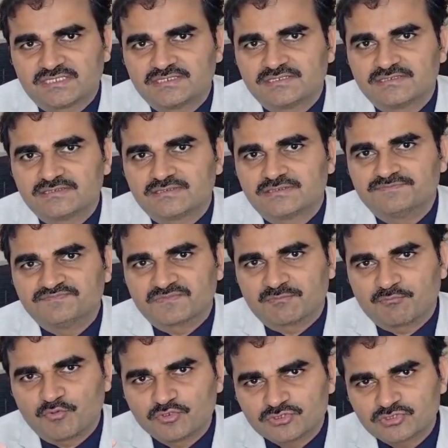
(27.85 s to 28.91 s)
and
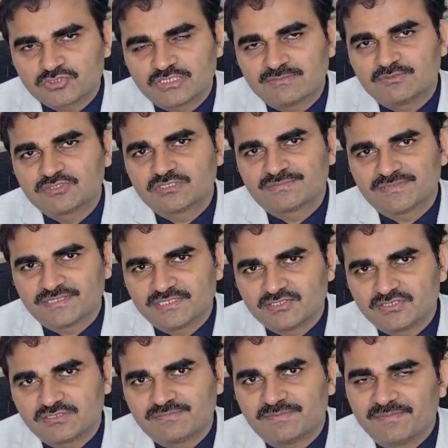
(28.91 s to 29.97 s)
post-chemotherapy
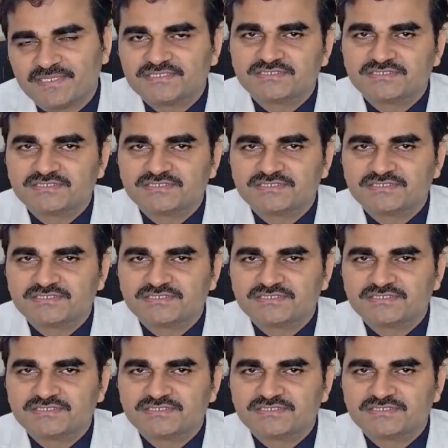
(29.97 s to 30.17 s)
radiotherapy